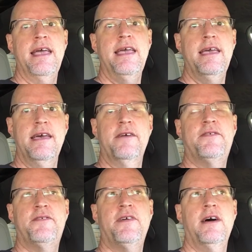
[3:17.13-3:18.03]

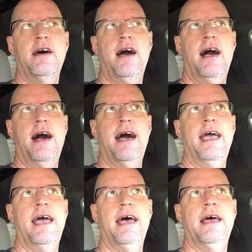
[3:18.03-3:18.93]
if I
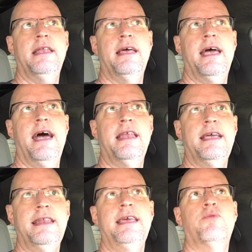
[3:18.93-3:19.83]
had had
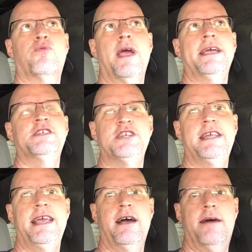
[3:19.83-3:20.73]
any
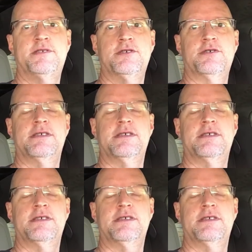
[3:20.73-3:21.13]
range-eating obstacles.